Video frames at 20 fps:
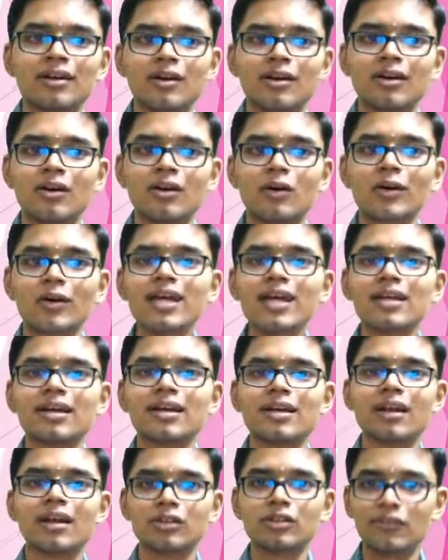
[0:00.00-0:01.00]
Okay,
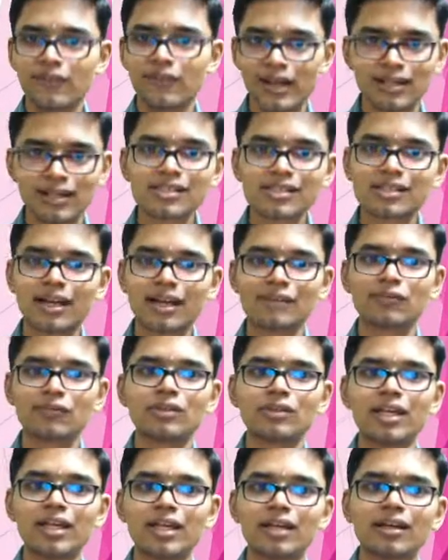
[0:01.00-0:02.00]
now the final slide for
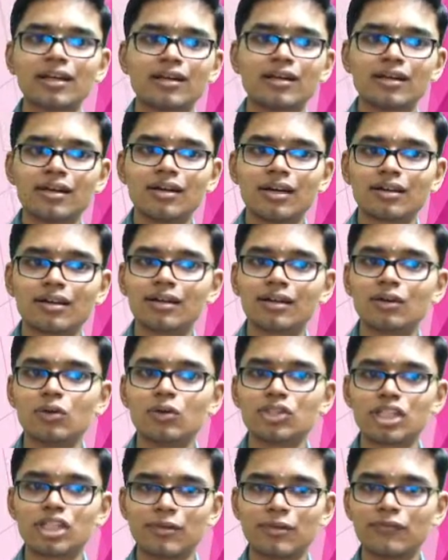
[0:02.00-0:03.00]
the day, a
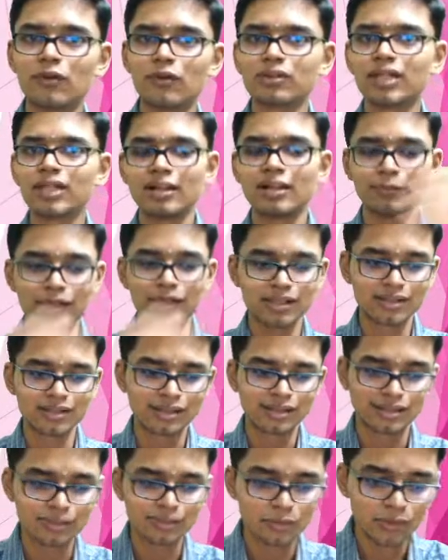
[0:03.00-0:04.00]
conclusion. Before that, let me
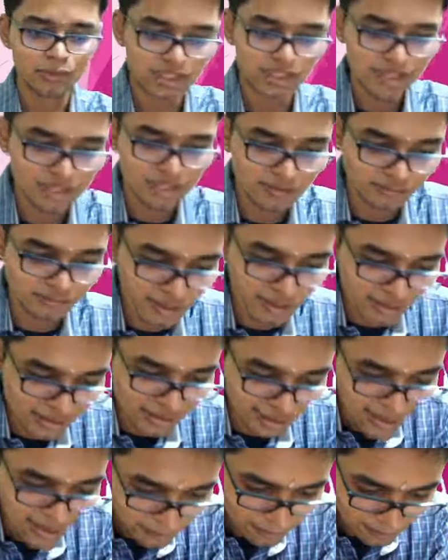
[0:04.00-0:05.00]
take some questions if there is any.